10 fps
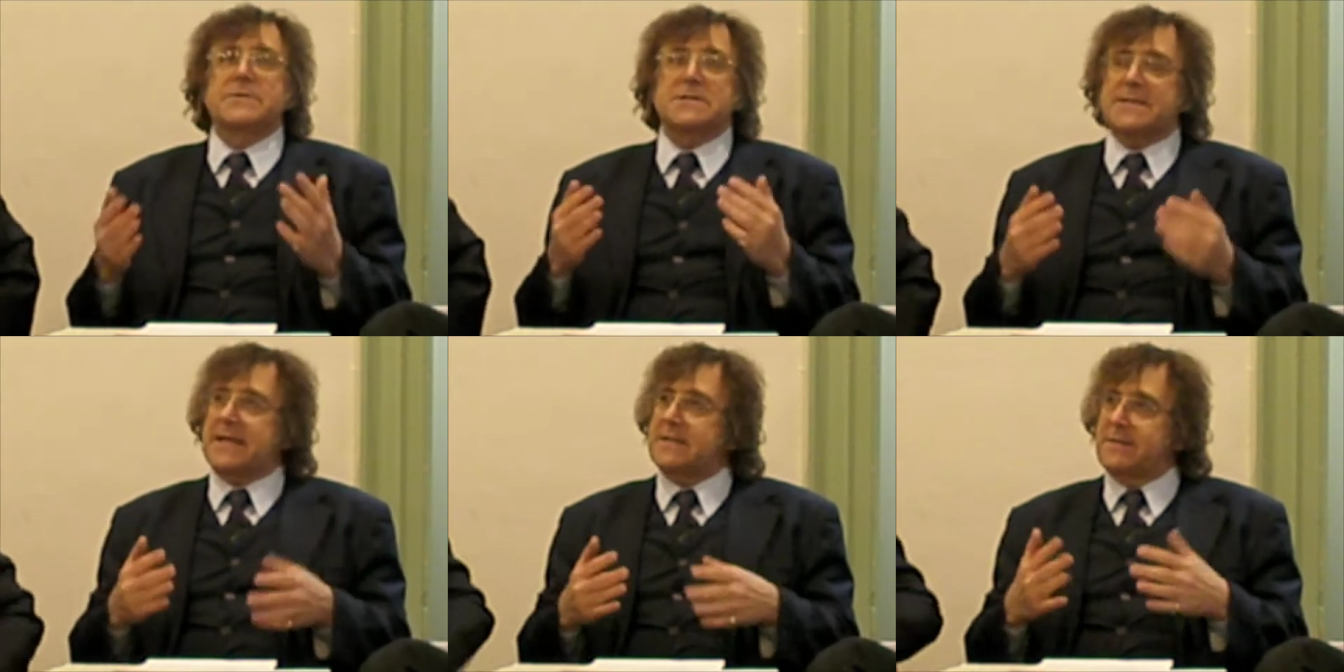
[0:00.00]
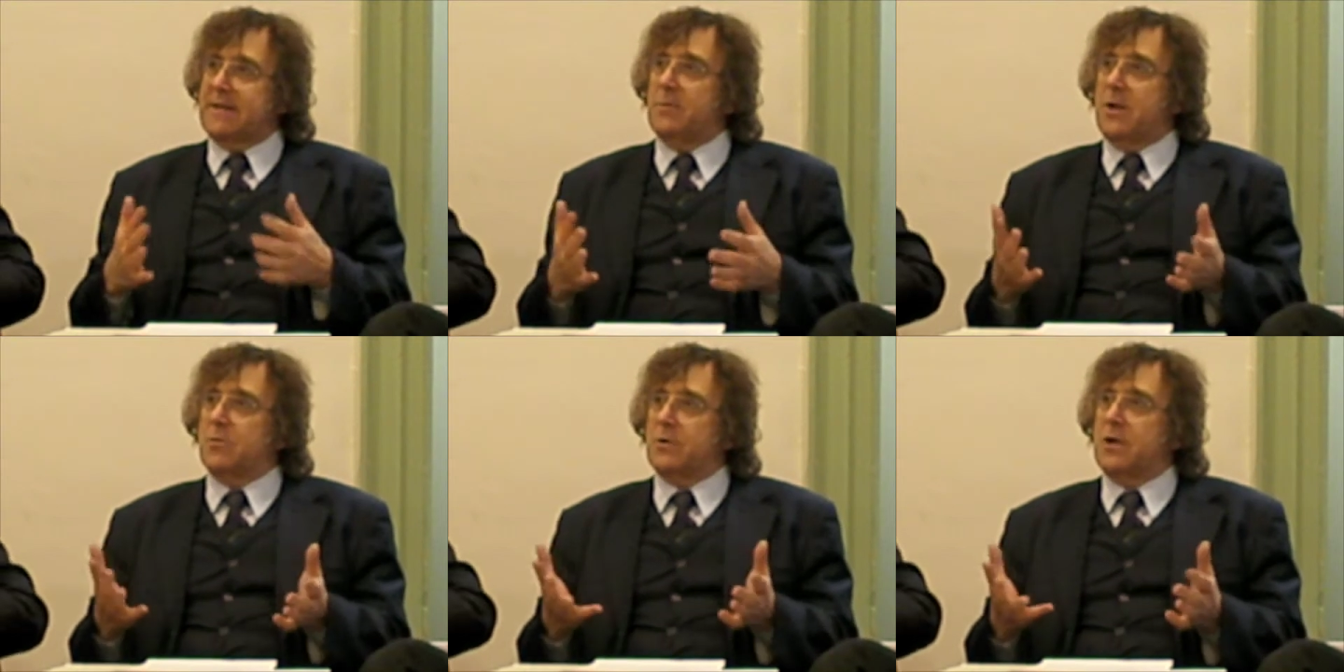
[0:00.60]
The second thing we
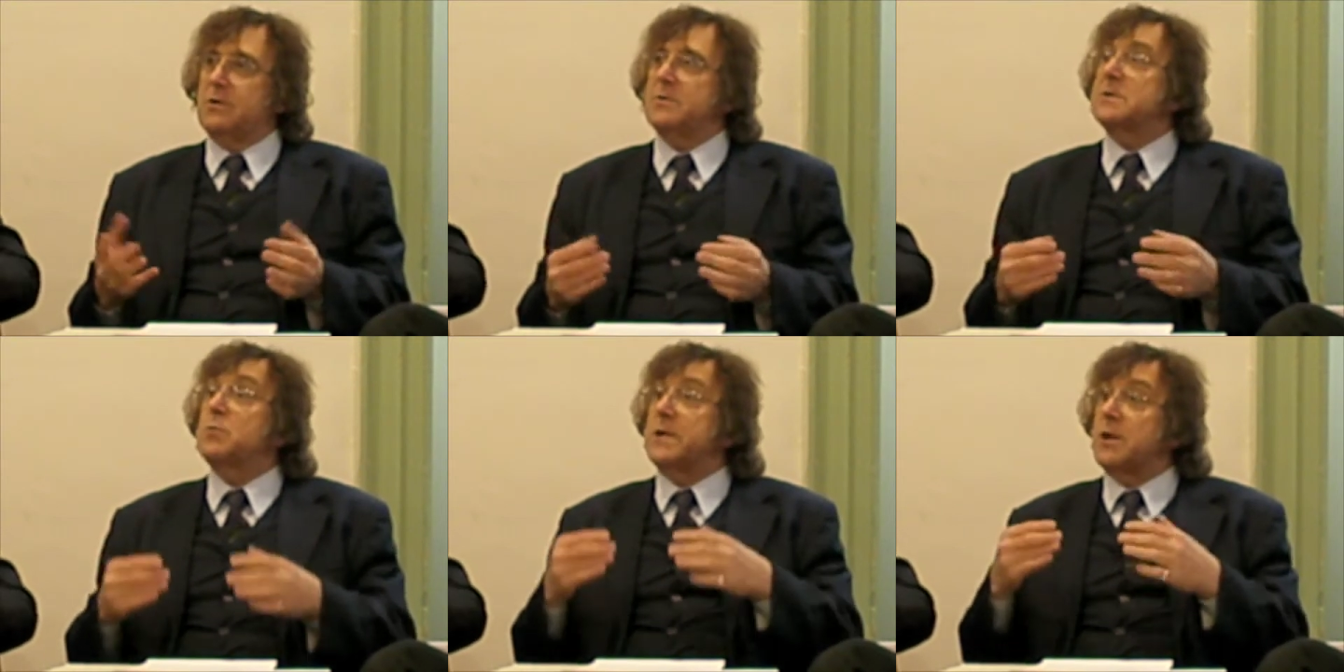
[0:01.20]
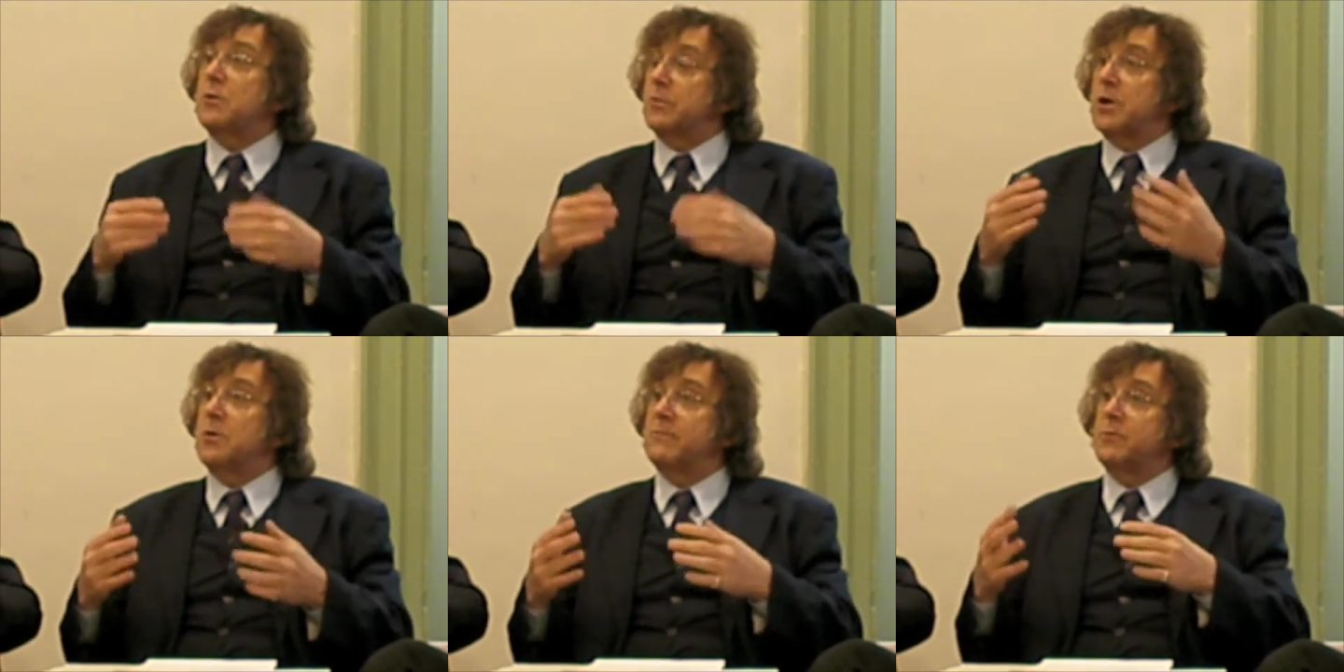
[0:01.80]
don't know is we don't
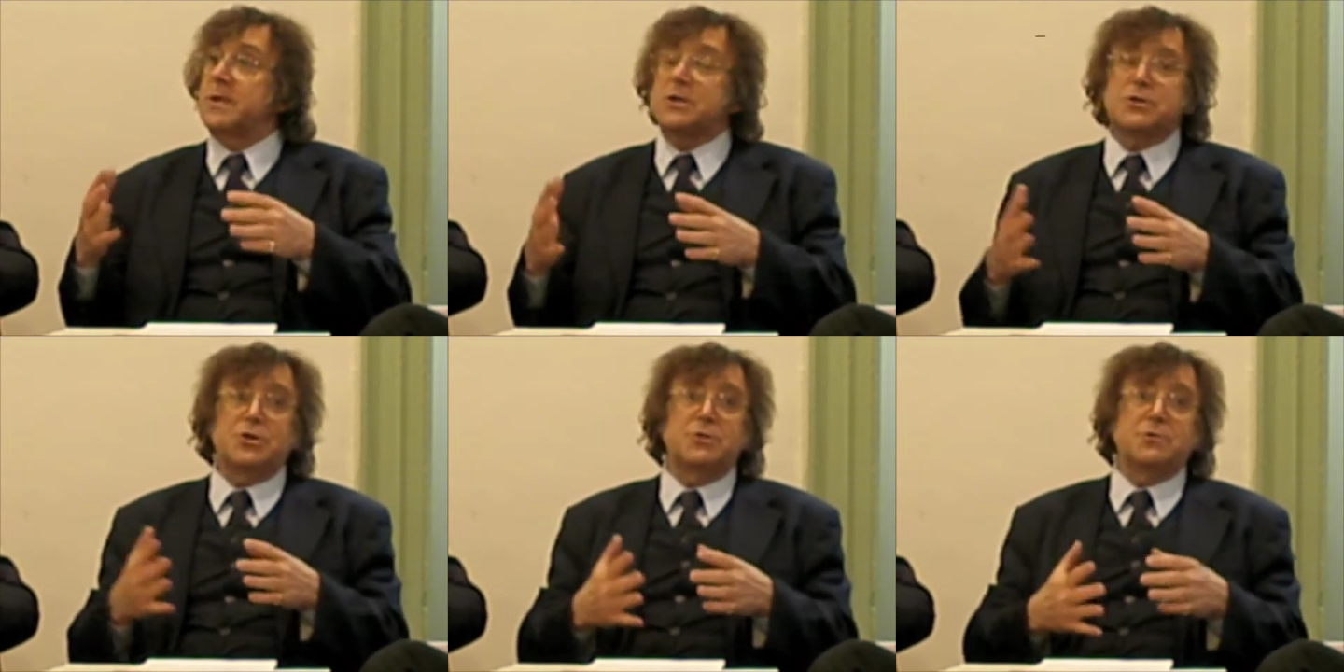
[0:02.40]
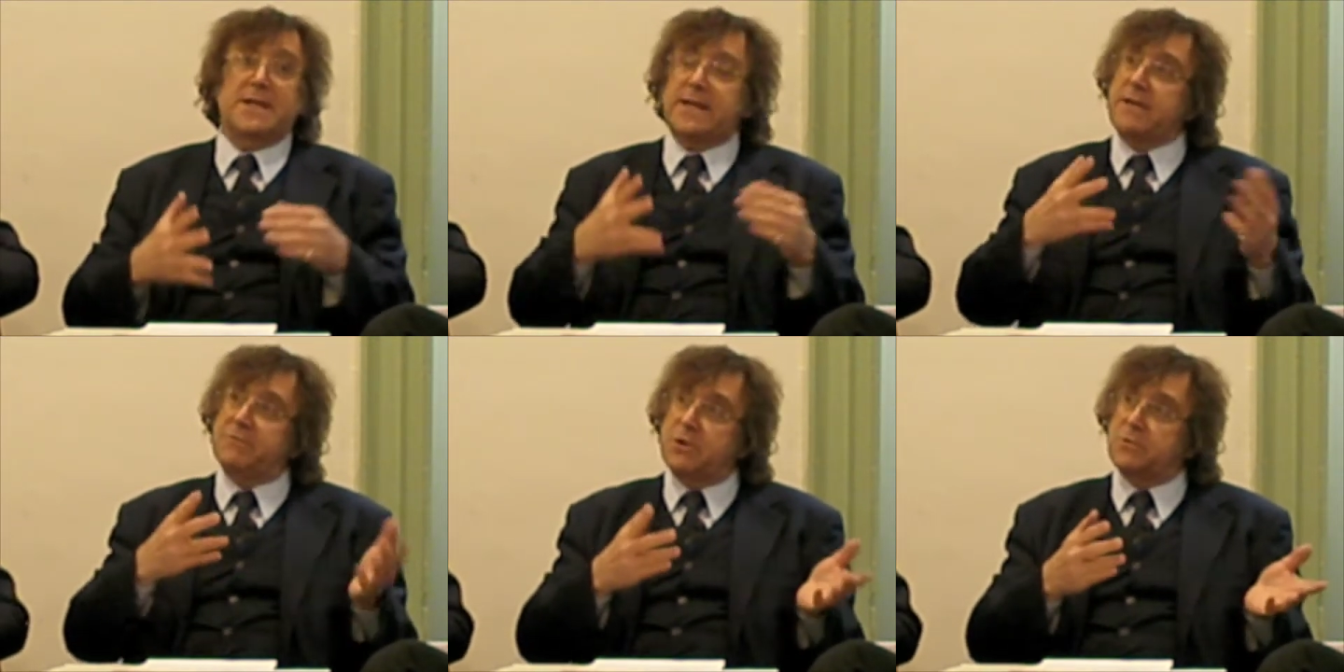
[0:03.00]
know if we could use
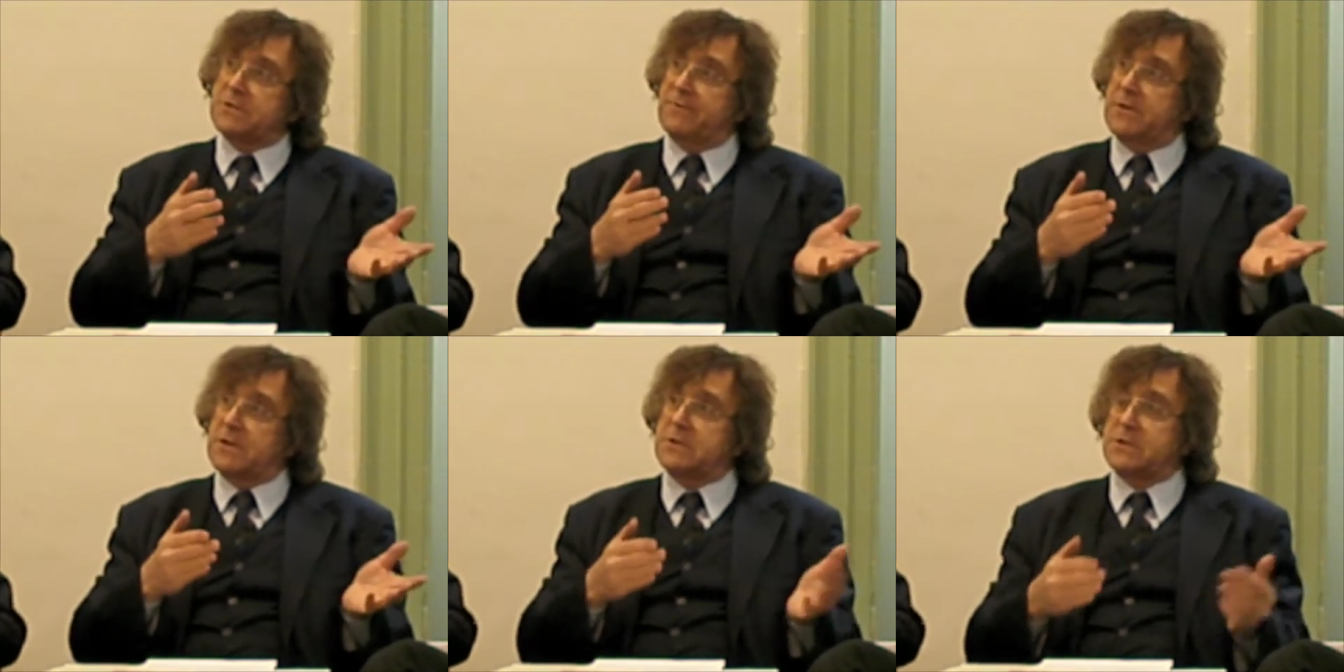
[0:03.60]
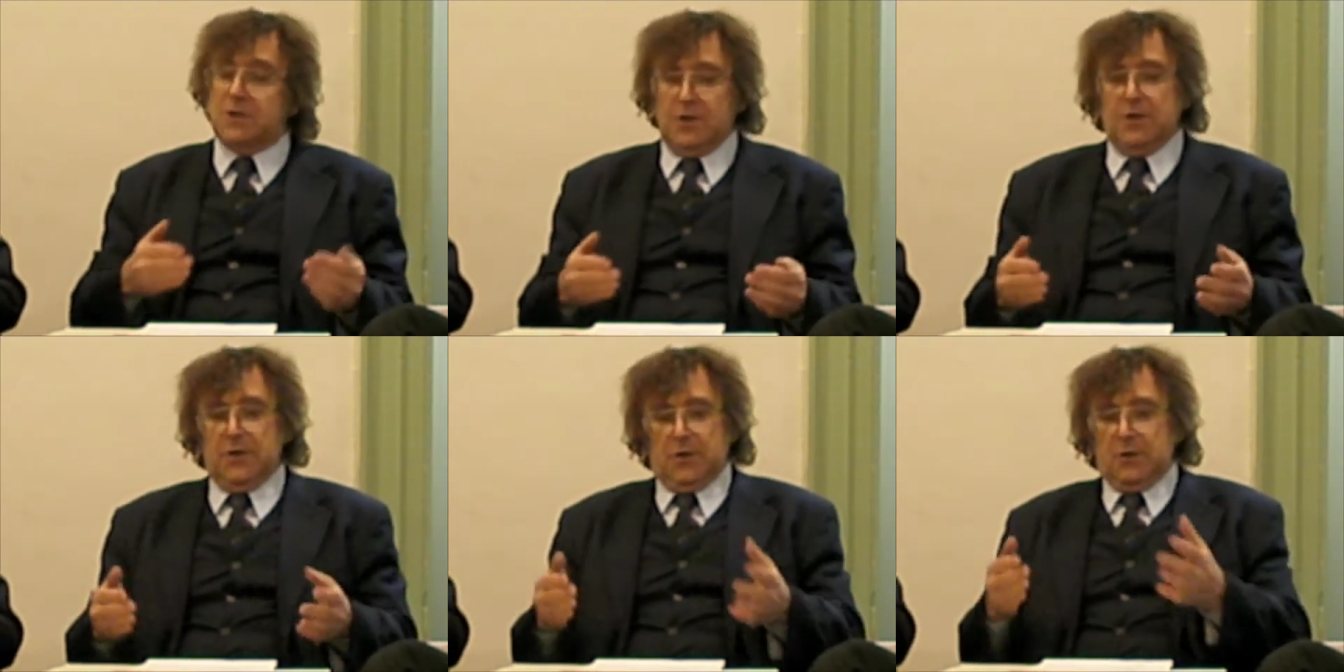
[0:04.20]
any of those funds
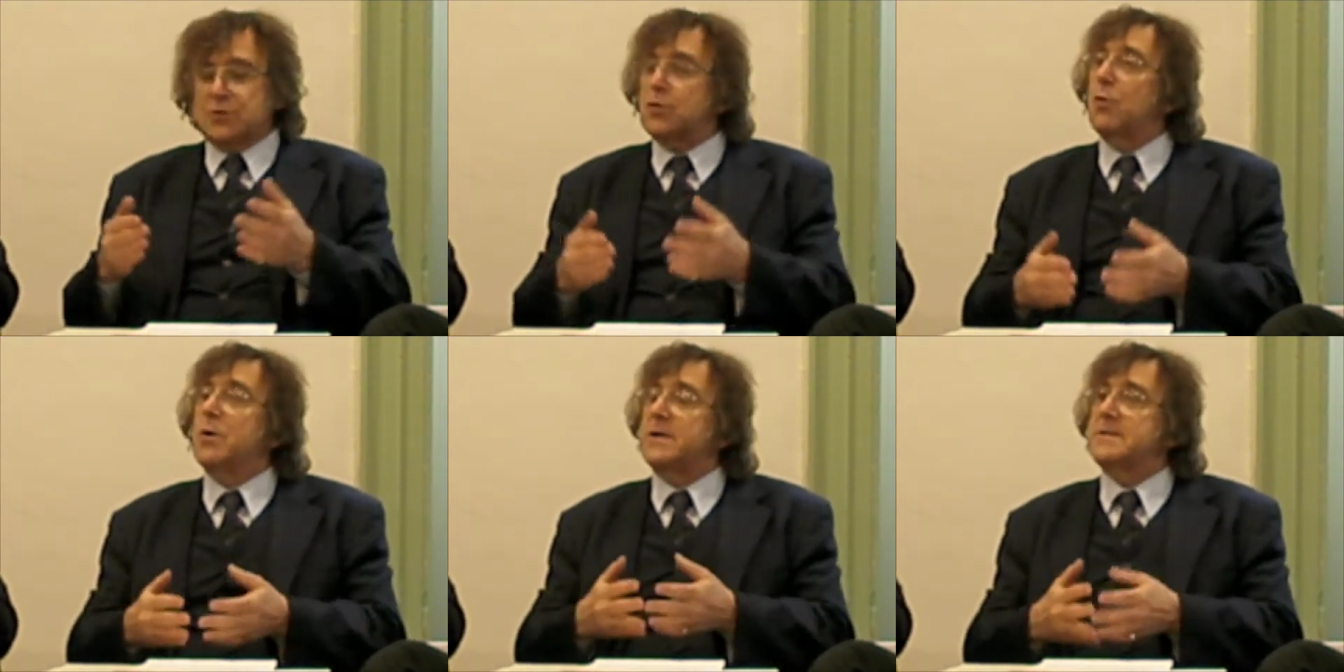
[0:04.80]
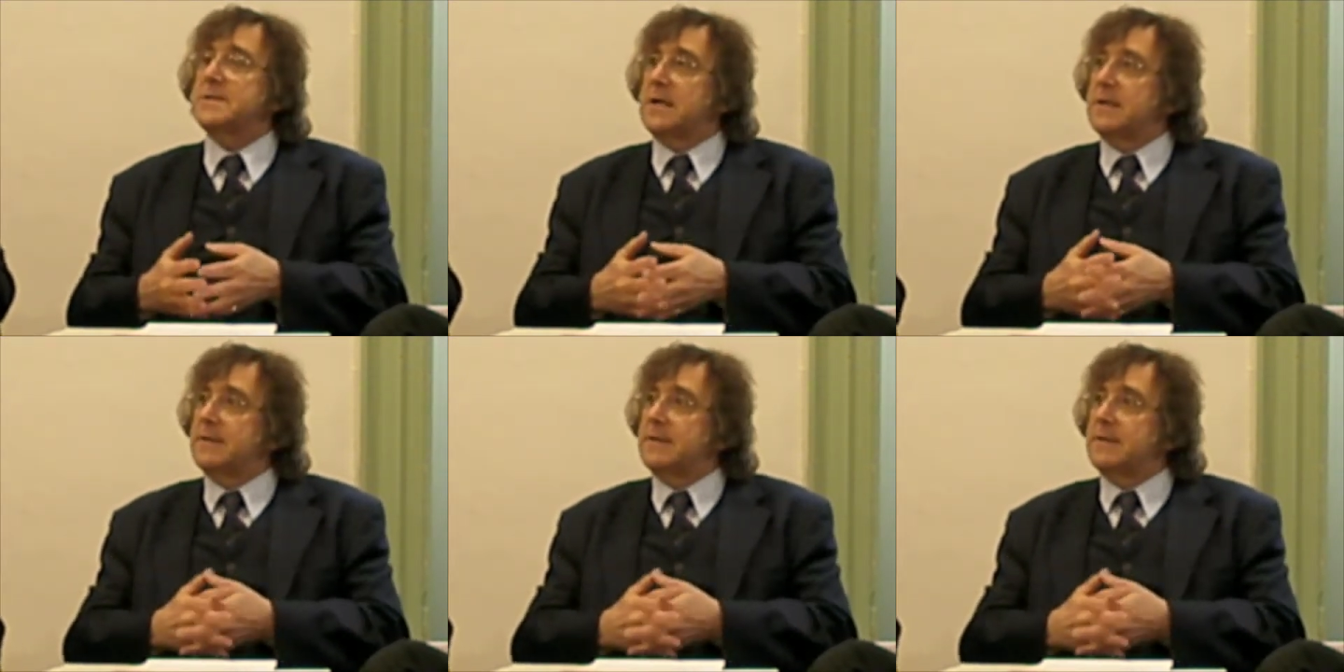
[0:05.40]
towards